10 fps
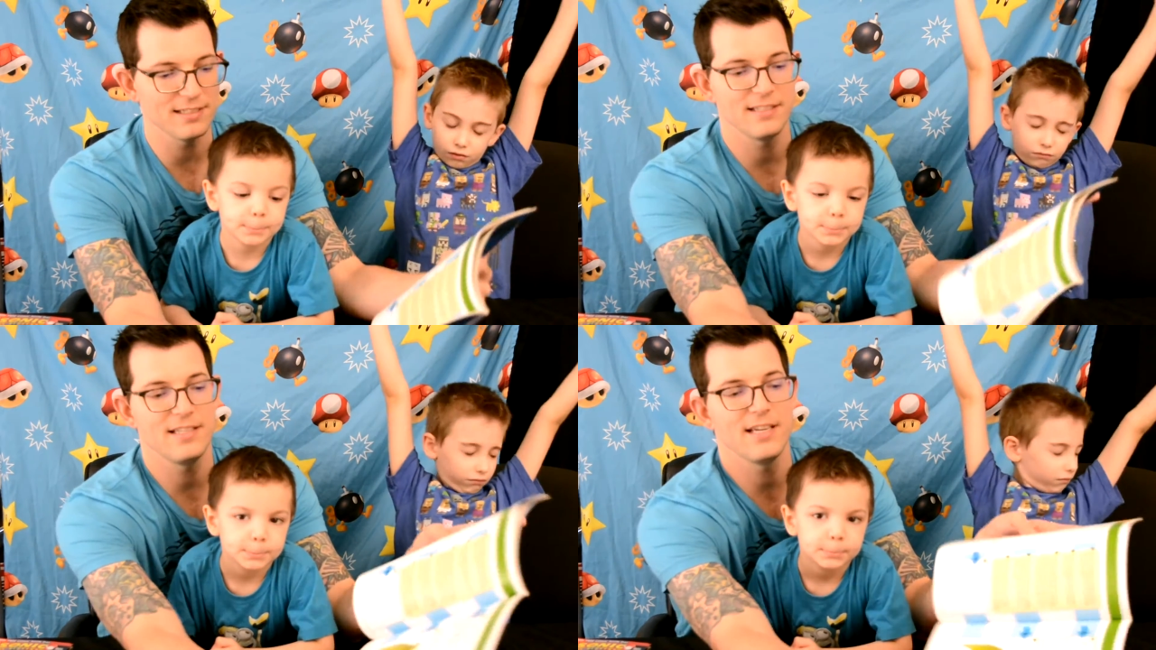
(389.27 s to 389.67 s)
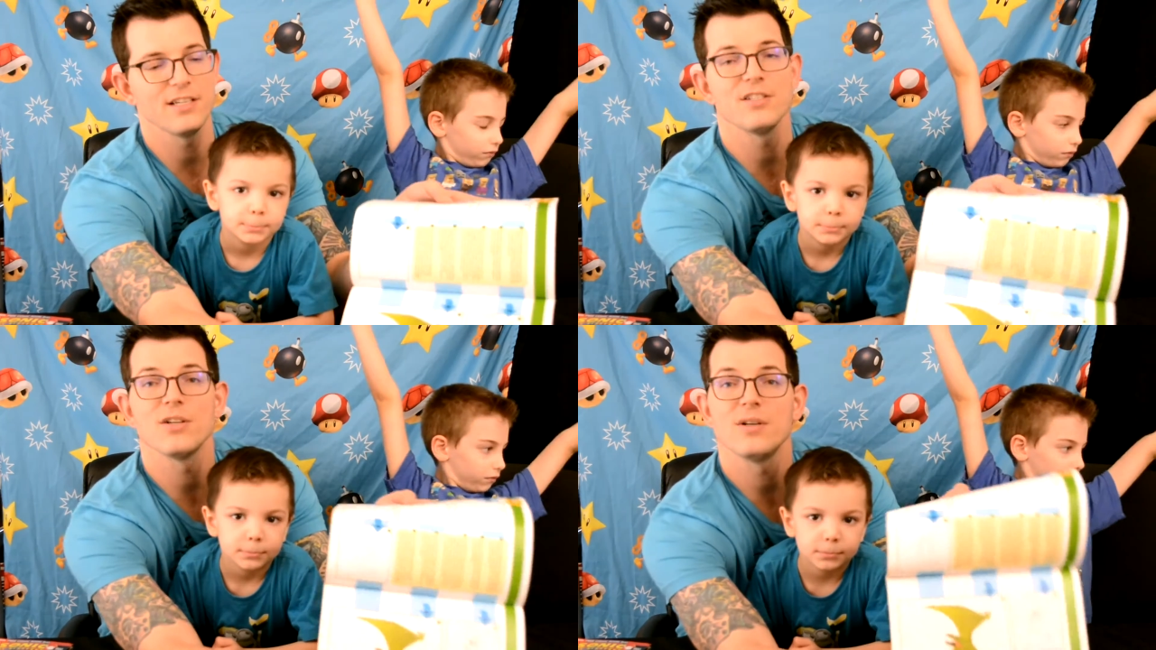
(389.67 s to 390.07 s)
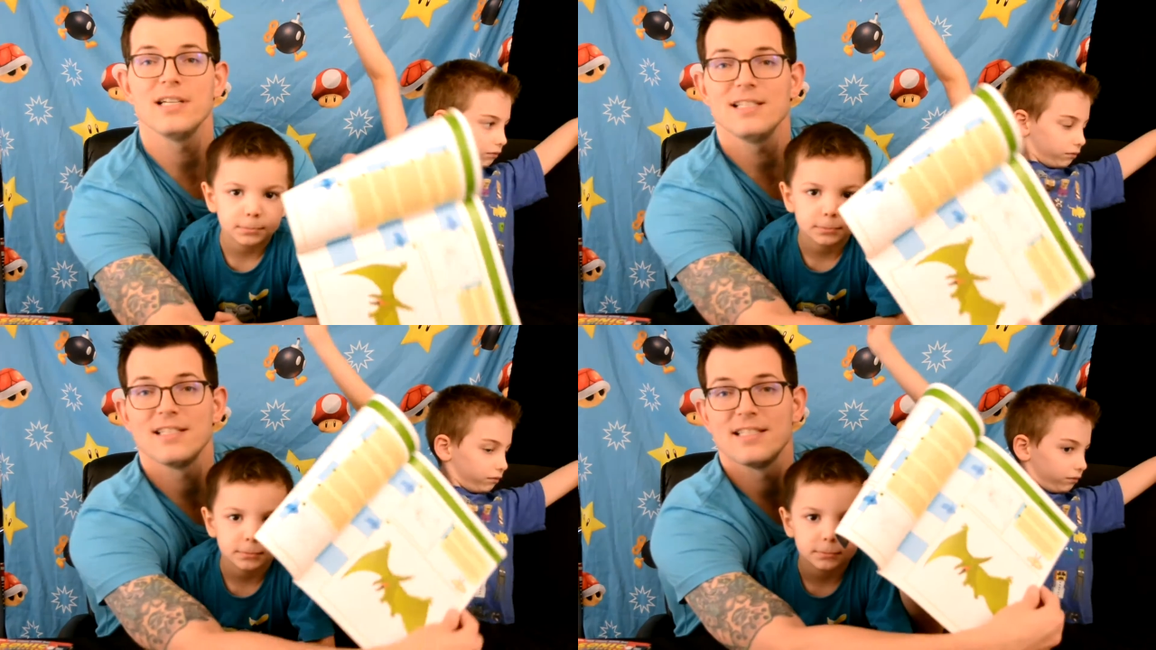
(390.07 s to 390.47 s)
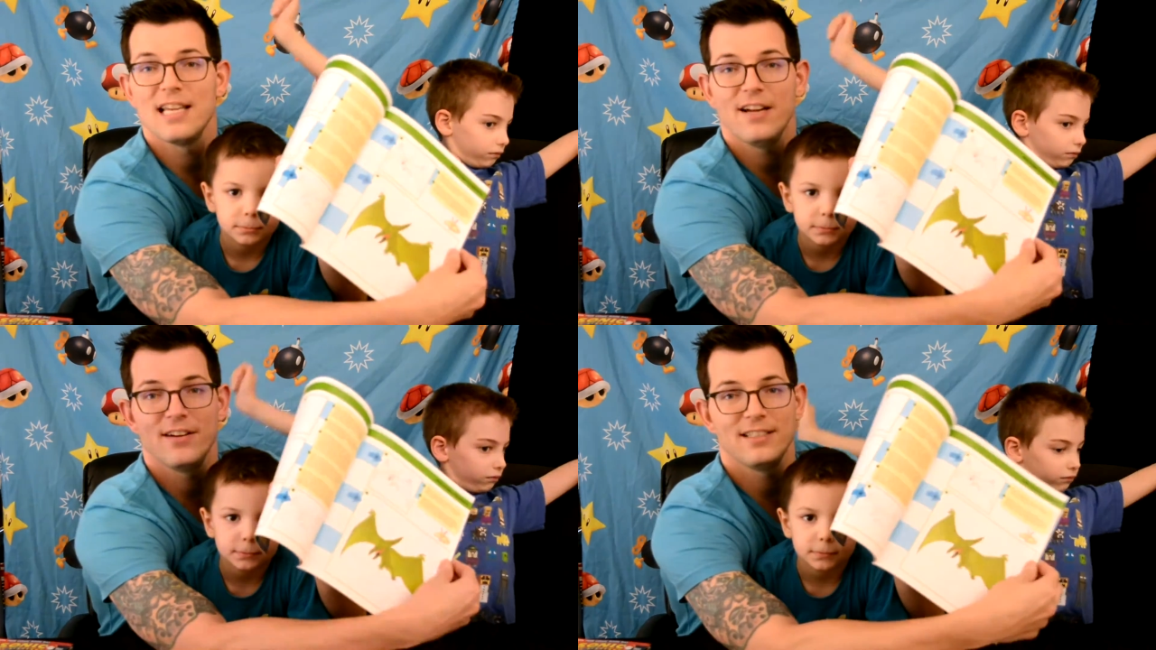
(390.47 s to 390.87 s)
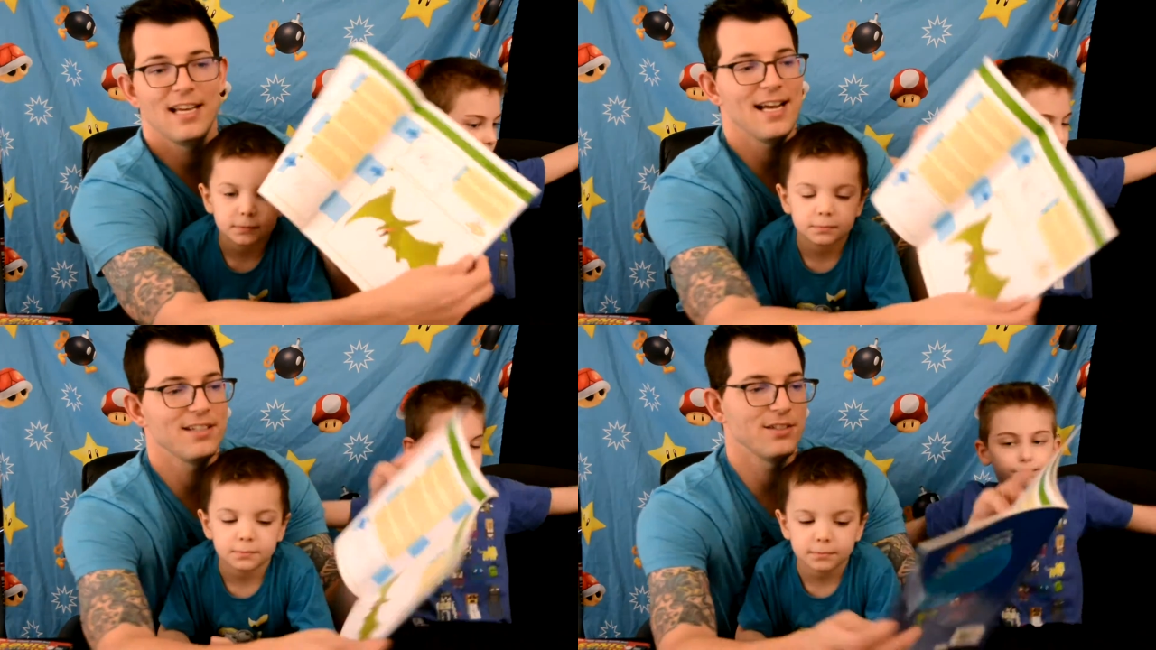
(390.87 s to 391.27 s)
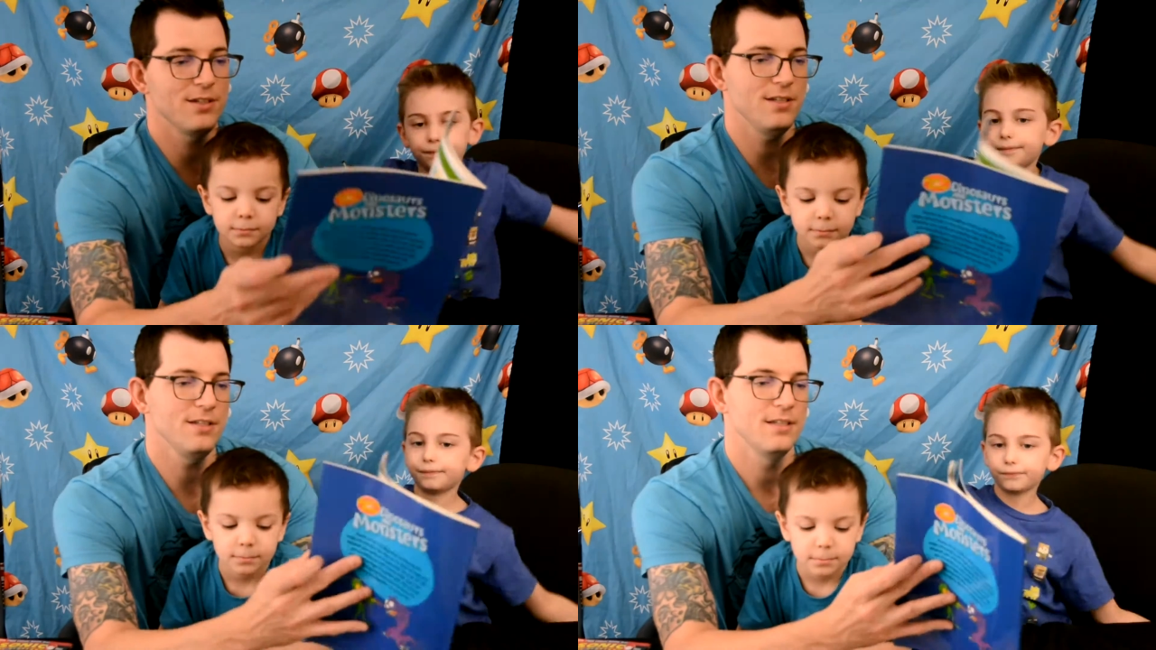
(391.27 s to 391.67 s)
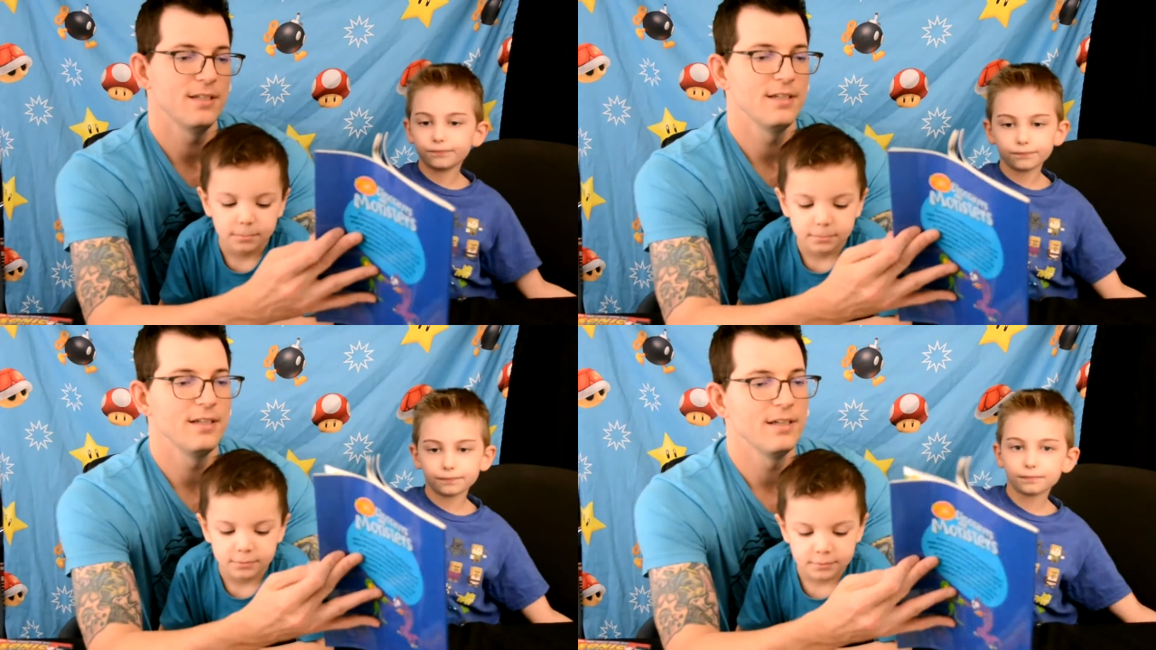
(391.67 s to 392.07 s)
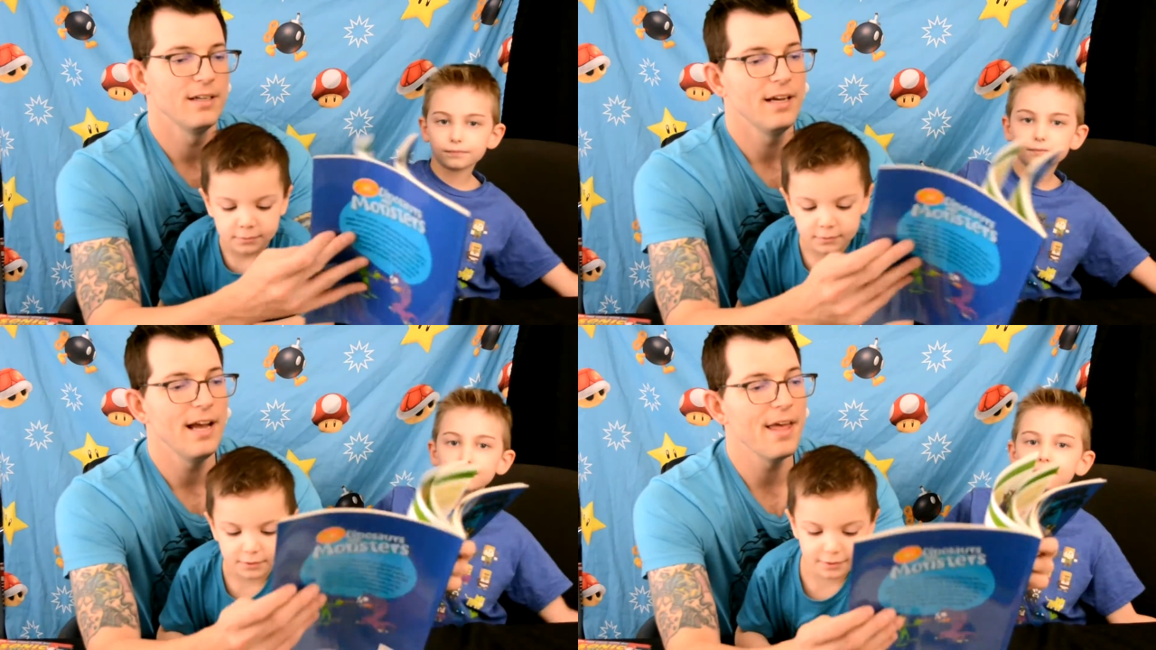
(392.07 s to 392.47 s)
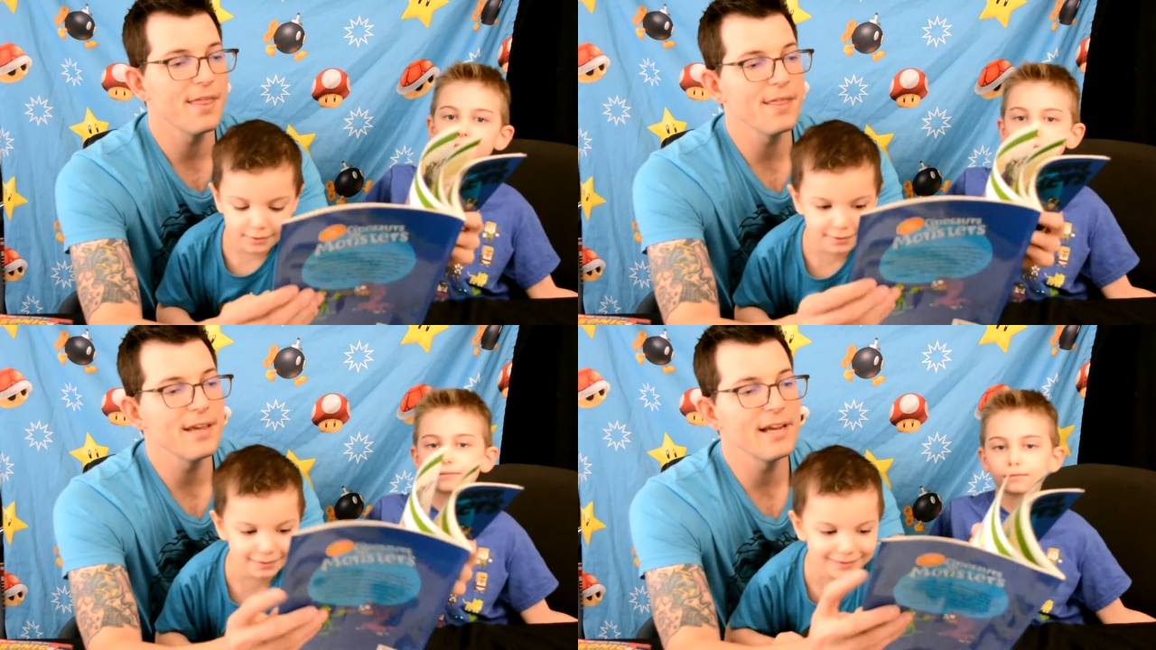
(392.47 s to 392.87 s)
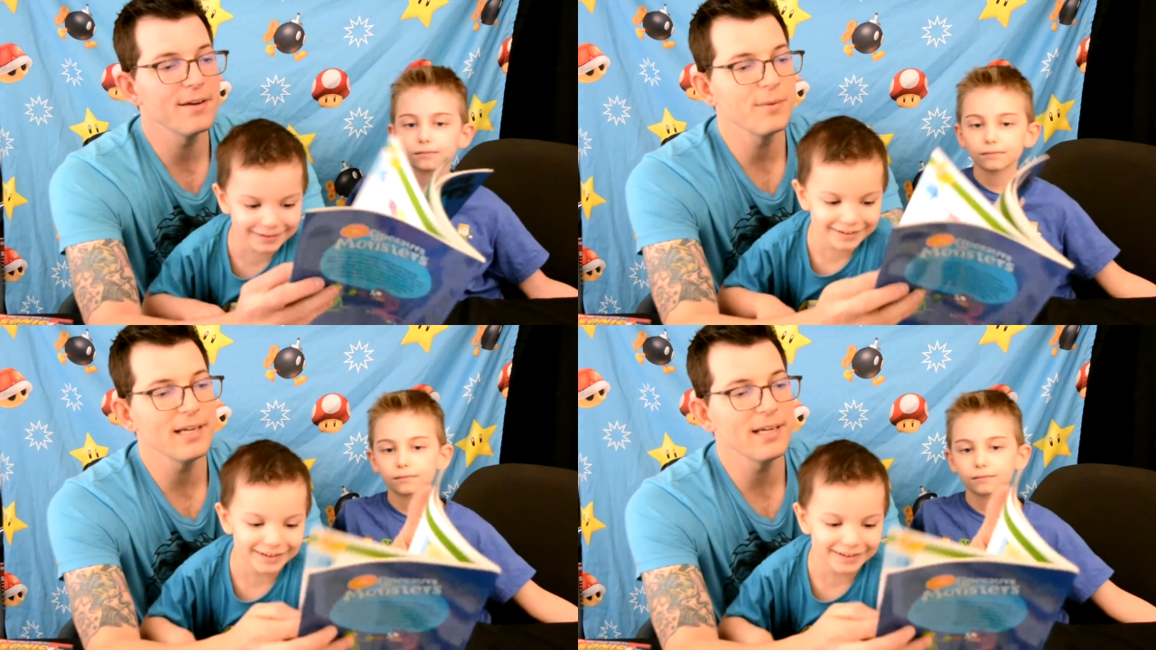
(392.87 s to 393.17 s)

Speaker 1: a Stegosaurus, and pterodactyl. And then we